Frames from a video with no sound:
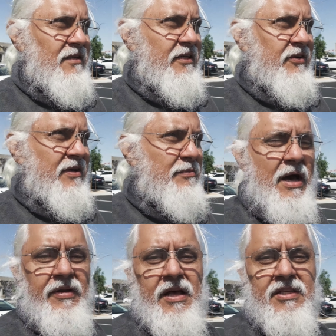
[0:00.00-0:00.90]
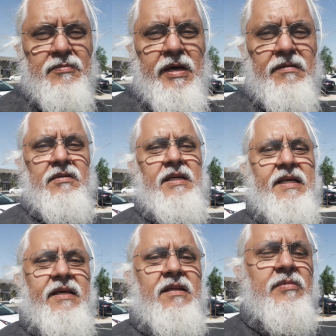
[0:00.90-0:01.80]
here in Mountain House. But
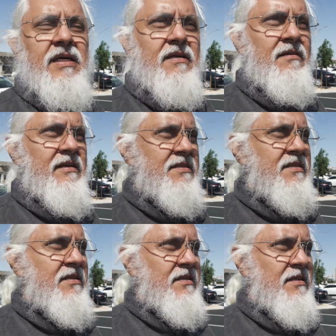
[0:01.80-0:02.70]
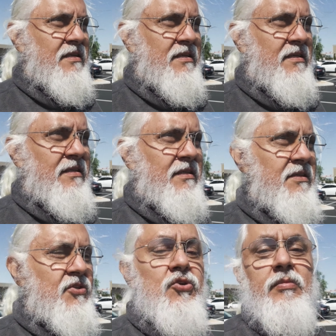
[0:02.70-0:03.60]
again, about less than
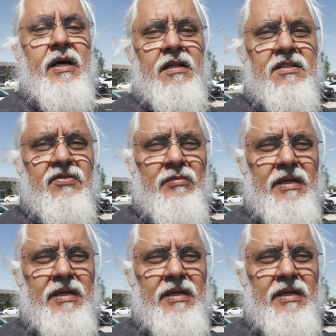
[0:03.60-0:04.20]
2 miles from